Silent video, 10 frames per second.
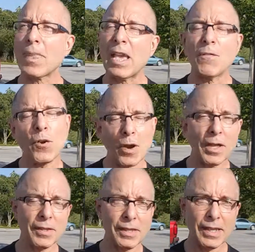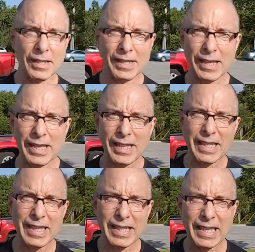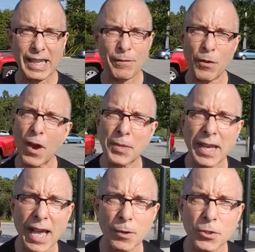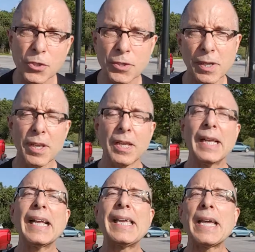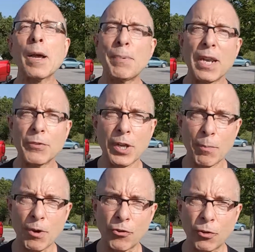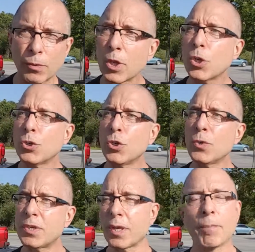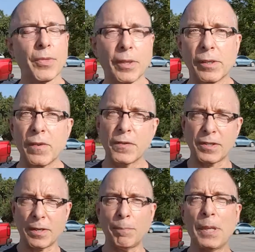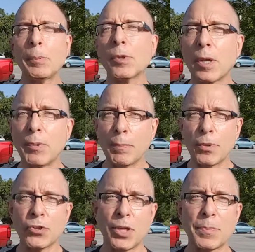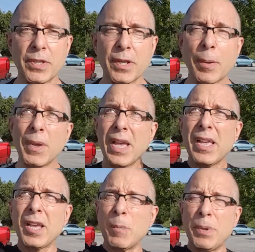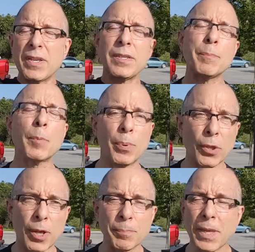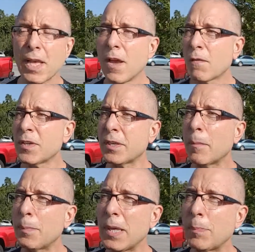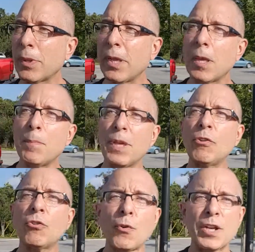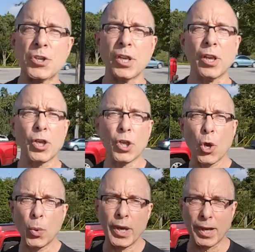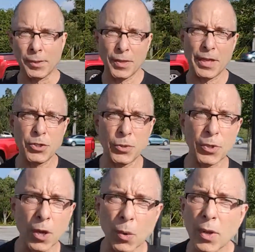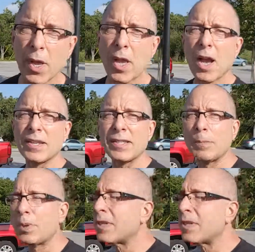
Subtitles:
If you're on the couch, get up at every commercial. Do something. For some people, it could be push-up, sit-up. It could be a simple pull-up. For some people, it could be stretching, yoga that you know. A simple